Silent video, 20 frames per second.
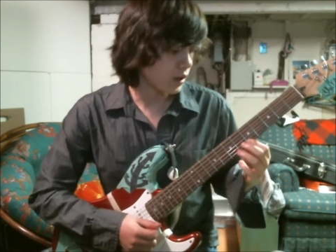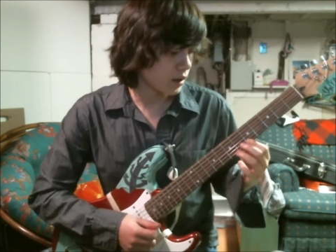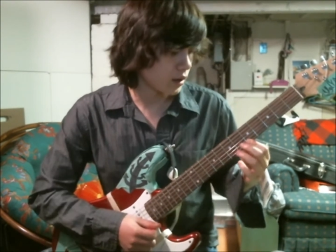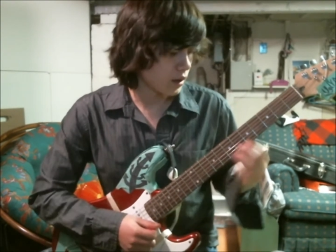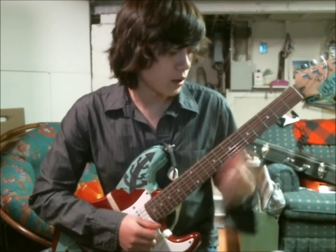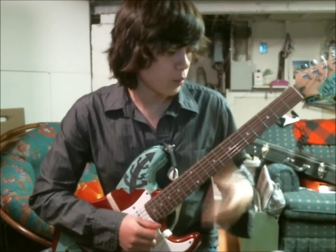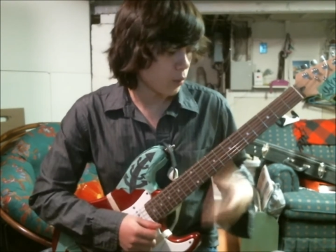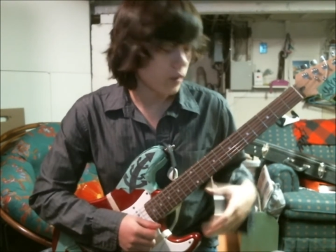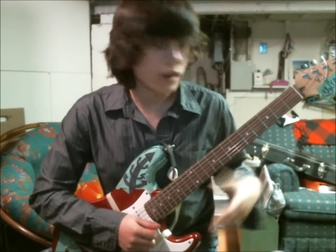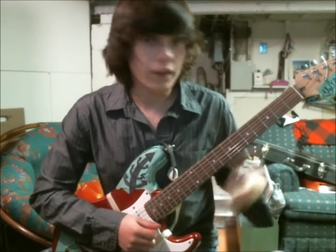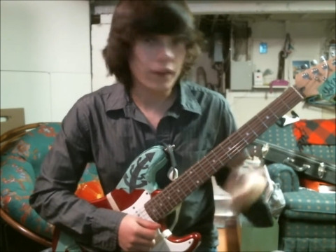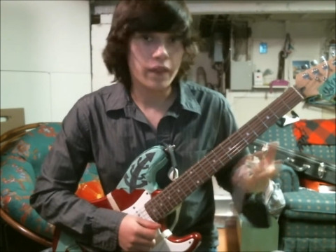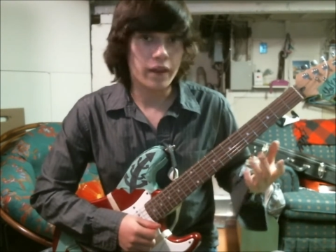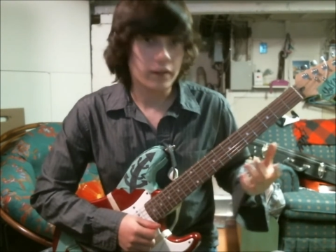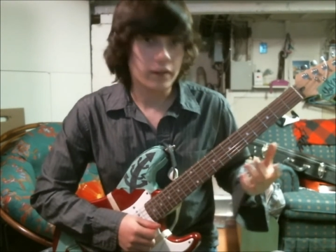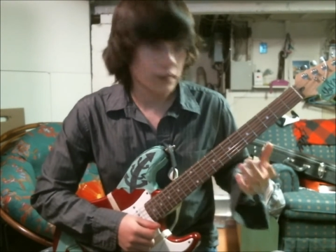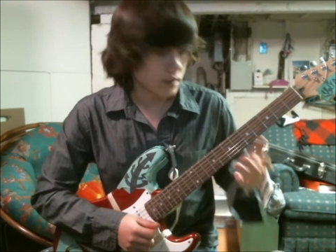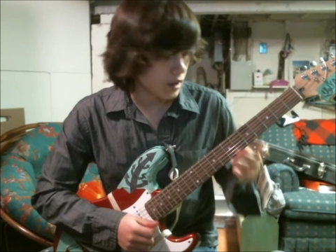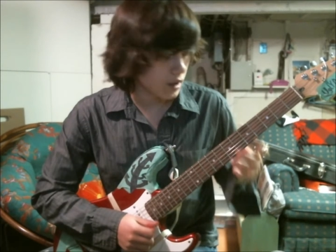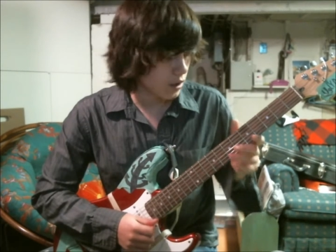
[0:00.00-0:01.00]
Now when we get that
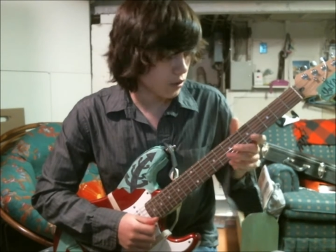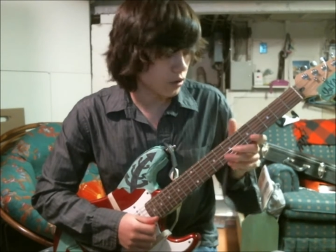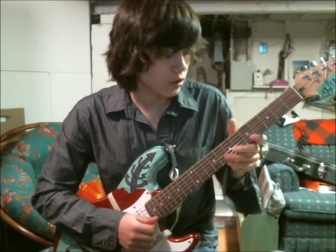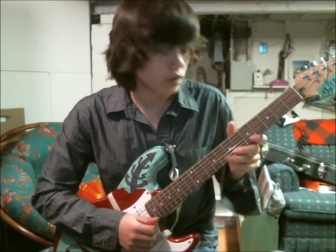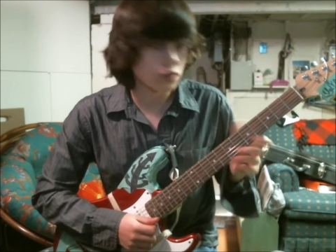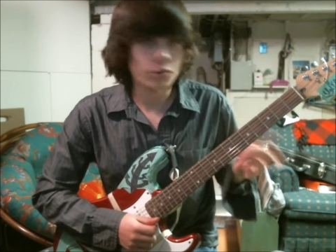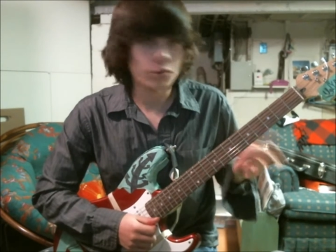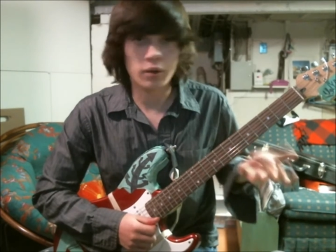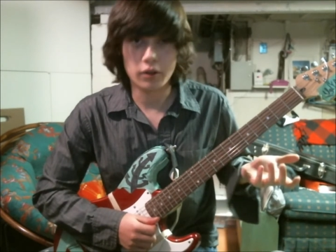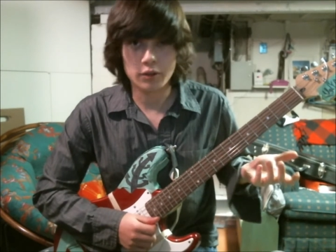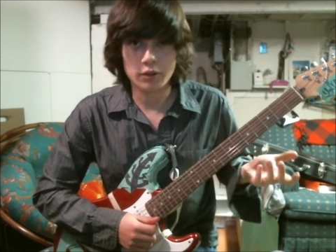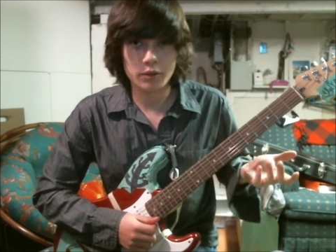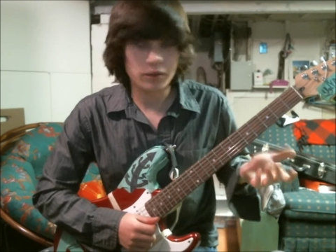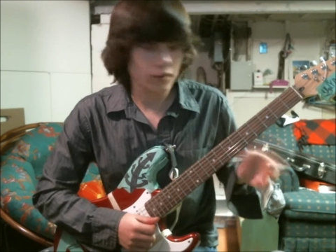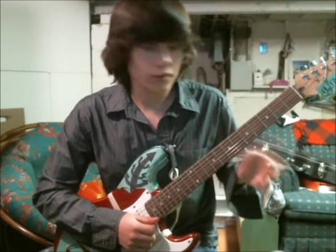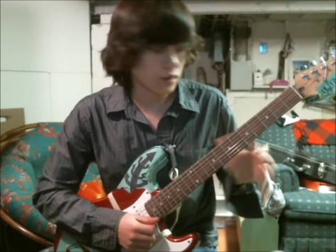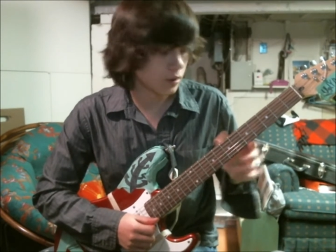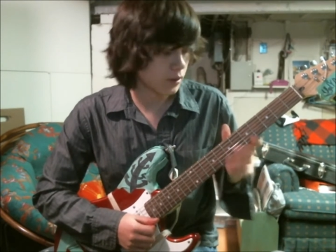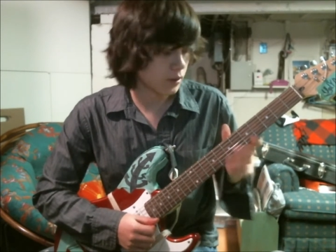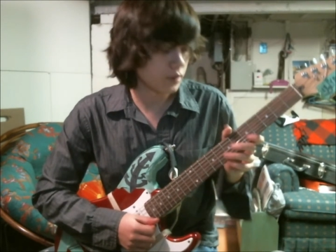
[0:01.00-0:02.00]
together, I'll do it
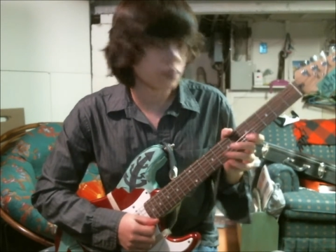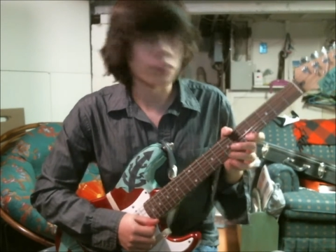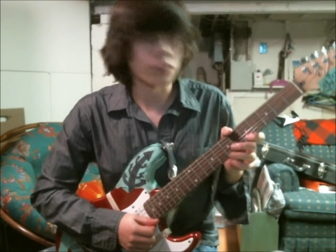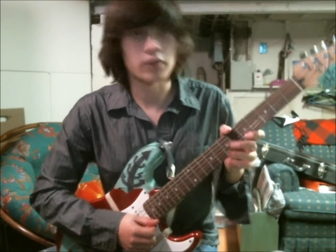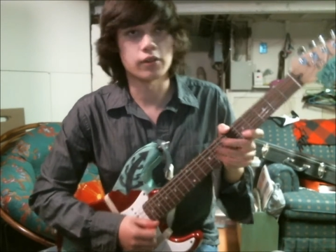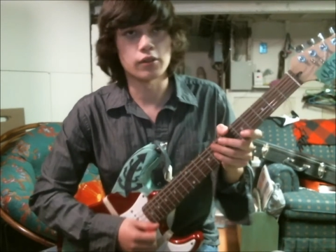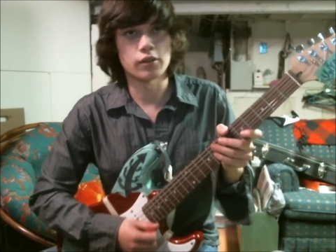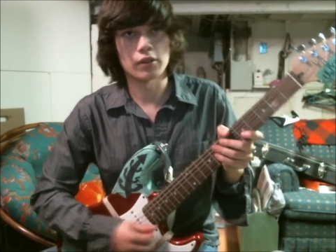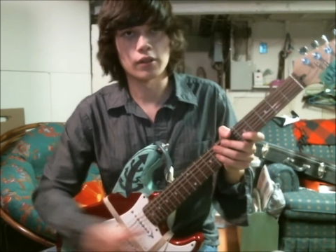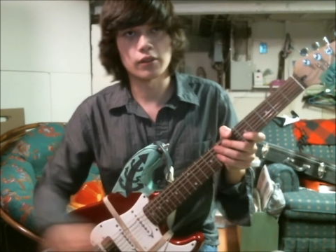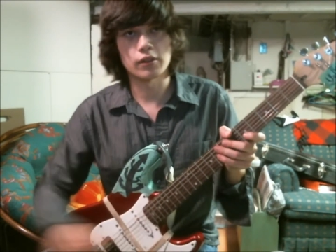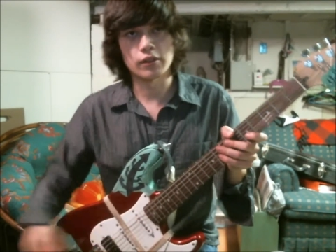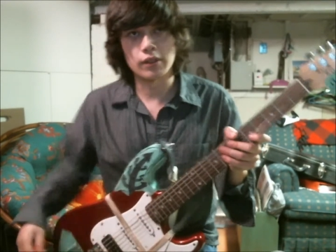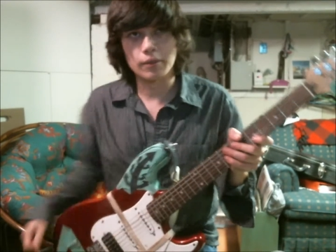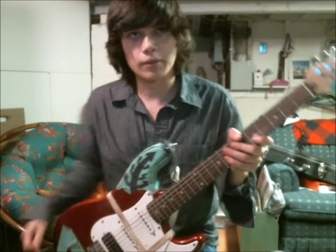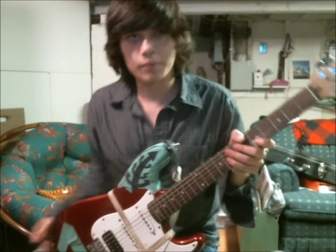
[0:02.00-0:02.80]
slowly so you can sort of see.